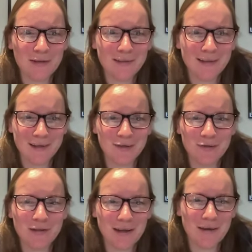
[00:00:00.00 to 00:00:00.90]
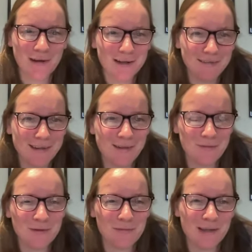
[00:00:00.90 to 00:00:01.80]
Like I can do it now and I can take them
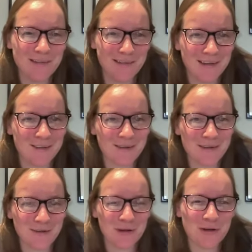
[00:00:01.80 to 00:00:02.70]
with me and they can learn as we